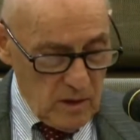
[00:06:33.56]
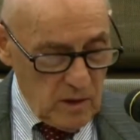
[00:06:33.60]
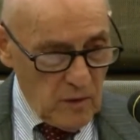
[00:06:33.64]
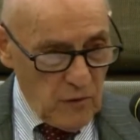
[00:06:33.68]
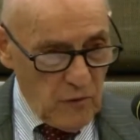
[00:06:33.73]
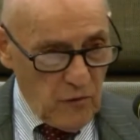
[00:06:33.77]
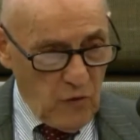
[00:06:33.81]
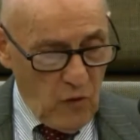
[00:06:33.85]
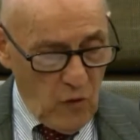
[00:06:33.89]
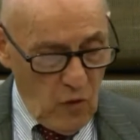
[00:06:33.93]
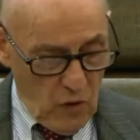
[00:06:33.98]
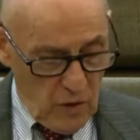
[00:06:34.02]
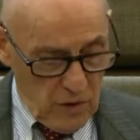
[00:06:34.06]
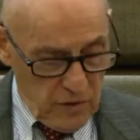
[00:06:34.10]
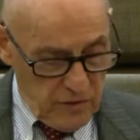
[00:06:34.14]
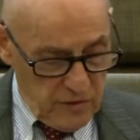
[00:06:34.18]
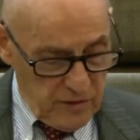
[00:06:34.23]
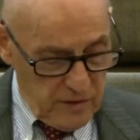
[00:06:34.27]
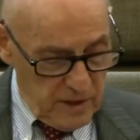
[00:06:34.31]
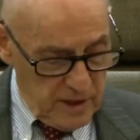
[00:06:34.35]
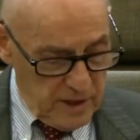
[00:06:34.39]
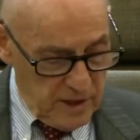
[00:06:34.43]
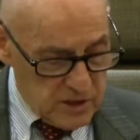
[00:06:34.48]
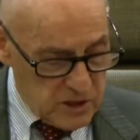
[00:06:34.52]

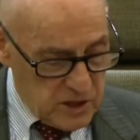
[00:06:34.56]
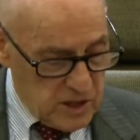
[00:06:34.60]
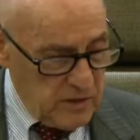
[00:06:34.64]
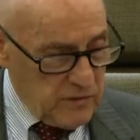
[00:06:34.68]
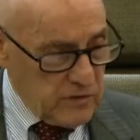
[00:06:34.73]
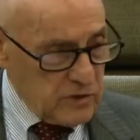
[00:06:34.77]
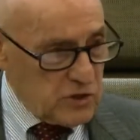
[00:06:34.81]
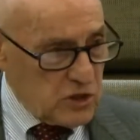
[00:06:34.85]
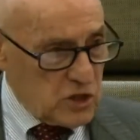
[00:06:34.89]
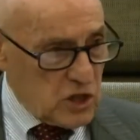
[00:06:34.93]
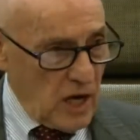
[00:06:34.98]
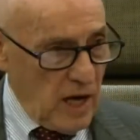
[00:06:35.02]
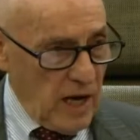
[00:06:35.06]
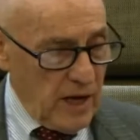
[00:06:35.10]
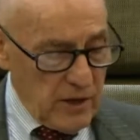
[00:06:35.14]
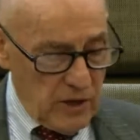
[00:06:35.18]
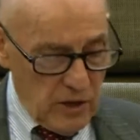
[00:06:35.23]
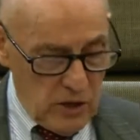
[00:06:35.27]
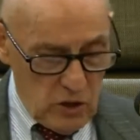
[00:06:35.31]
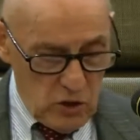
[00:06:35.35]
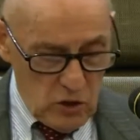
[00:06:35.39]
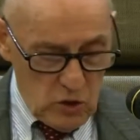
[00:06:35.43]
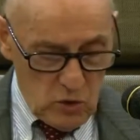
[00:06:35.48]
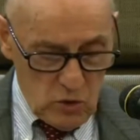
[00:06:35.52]
Fourth, it has given China
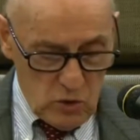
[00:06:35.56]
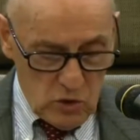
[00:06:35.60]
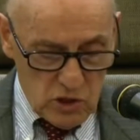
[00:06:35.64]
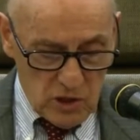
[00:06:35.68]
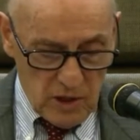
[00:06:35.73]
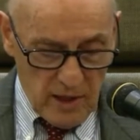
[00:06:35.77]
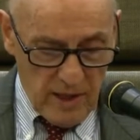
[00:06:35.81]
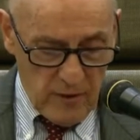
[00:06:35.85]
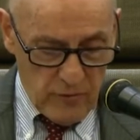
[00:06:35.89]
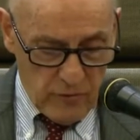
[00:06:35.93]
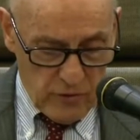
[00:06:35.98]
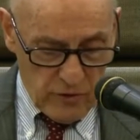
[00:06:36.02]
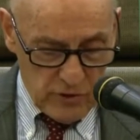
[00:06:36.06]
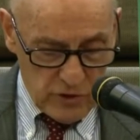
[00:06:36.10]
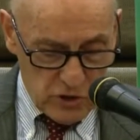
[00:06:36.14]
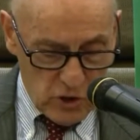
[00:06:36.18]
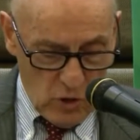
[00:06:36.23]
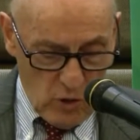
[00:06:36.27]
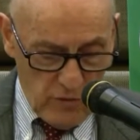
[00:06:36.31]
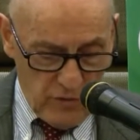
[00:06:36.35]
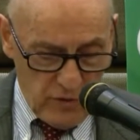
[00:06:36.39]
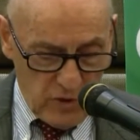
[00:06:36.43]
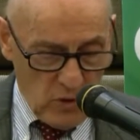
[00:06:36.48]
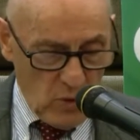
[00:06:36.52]
huge leverage
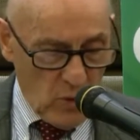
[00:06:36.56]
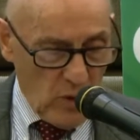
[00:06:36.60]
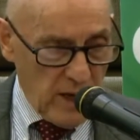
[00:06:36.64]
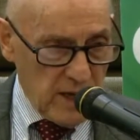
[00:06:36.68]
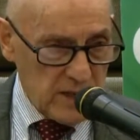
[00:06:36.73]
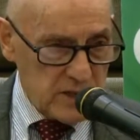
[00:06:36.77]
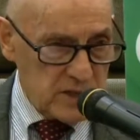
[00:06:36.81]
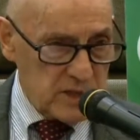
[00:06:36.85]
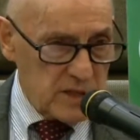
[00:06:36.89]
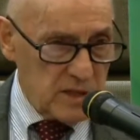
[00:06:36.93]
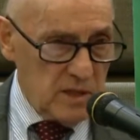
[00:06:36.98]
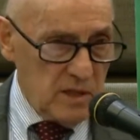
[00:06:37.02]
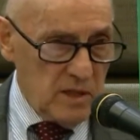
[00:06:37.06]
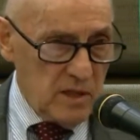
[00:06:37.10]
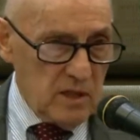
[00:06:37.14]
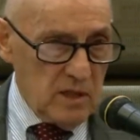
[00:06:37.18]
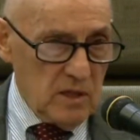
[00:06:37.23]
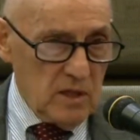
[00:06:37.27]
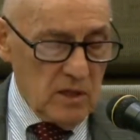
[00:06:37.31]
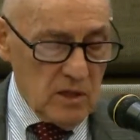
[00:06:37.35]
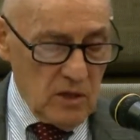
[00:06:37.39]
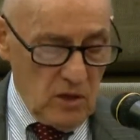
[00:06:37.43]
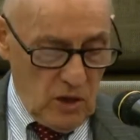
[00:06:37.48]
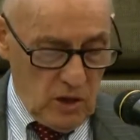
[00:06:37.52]
over the West
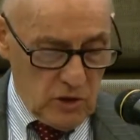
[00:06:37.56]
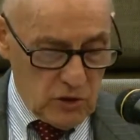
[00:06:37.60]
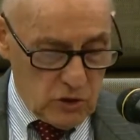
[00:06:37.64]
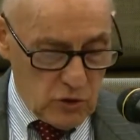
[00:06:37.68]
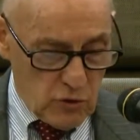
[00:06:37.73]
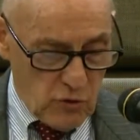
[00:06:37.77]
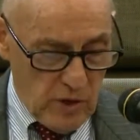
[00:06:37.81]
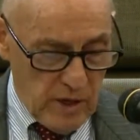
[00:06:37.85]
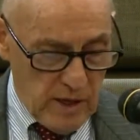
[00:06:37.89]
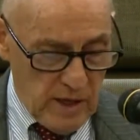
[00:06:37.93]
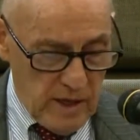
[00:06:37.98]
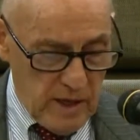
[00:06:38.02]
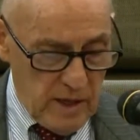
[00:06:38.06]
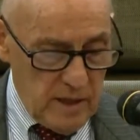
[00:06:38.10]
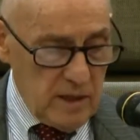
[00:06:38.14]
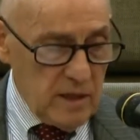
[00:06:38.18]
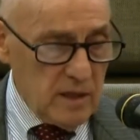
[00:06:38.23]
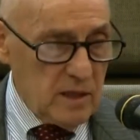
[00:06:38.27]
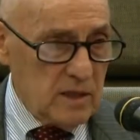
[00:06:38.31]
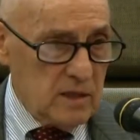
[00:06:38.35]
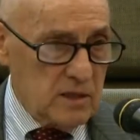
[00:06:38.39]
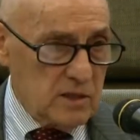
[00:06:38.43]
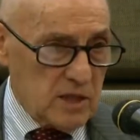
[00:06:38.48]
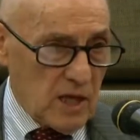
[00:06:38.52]
on
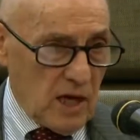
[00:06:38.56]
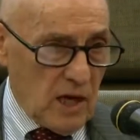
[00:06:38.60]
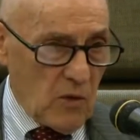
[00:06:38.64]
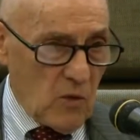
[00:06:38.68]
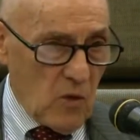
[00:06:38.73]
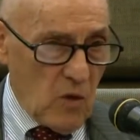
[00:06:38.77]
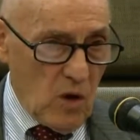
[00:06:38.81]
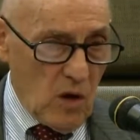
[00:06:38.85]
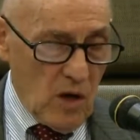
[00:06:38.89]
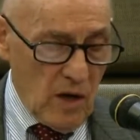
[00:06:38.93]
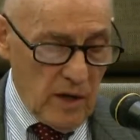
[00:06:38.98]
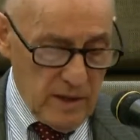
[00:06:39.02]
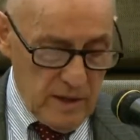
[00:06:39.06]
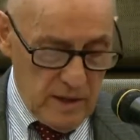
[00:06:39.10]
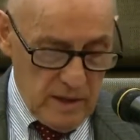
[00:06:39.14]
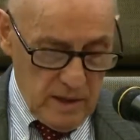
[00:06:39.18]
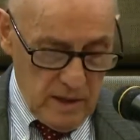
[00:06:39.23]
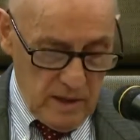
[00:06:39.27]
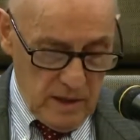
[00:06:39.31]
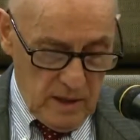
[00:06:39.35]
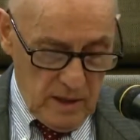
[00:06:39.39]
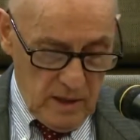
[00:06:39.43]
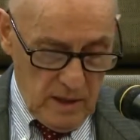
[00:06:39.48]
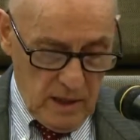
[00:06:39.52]
trade,
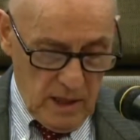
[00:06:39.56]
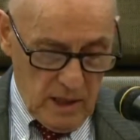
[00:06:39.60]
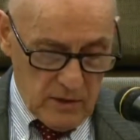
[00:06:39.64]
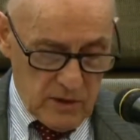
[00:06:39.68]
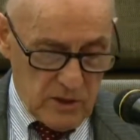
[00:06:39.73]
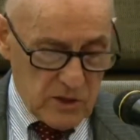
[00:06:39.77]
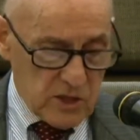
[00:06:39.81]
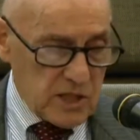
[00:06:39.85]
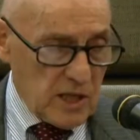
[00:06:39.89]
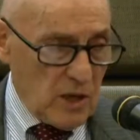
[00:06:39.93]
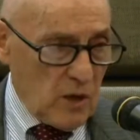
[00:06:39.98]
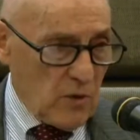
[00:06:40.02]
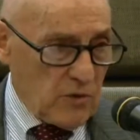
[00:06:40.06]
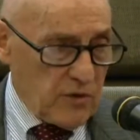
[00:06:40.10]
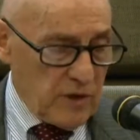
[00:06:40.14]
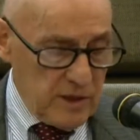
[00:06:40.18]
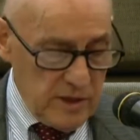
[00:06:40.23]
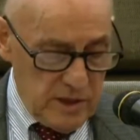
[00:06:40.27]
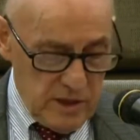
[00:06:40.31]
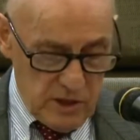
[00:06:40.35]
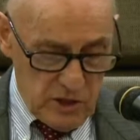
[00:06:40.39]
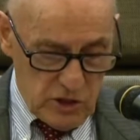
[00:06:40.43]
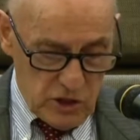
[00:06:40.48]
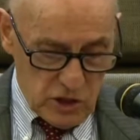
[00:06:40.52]
Taiwan, and the South
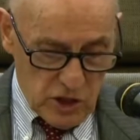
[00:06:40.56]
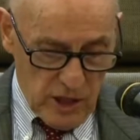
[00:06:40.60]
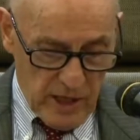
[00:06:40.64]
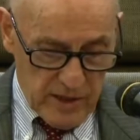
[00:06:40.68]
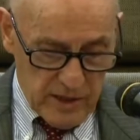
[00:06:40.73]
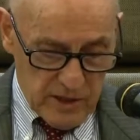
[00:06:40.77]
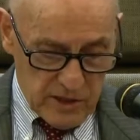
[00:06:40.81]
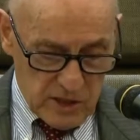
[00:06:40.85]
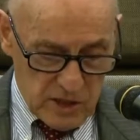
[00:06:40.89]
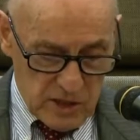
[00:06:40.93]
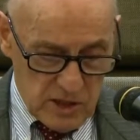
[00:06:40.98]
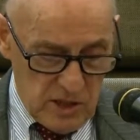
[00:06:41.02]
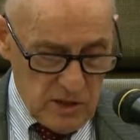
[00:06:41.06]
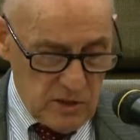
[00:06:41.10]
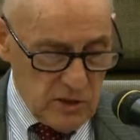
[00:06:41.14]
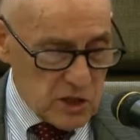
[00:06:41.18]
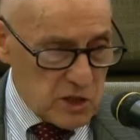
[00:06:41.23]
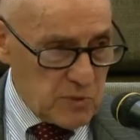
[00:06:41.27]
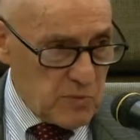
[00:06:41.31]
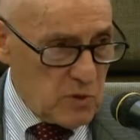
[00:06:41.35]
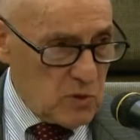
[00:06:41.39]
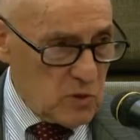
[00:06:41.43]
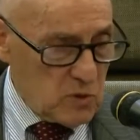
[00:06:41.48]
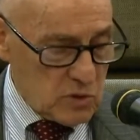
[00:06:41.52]
and East China Sea
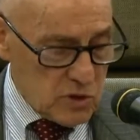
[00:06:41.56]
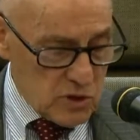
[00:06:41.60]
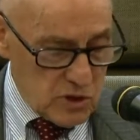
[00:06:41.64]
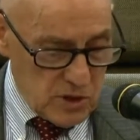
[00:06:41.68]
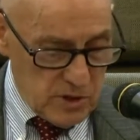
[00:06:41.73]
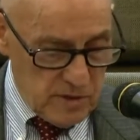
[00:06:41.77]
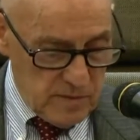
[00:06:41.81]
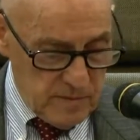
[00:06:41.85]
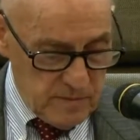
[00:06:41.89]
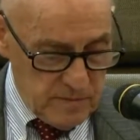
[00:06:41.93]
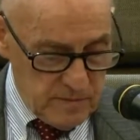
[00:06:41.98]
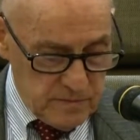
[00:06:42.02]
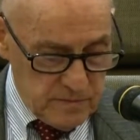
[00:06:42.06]
disputes.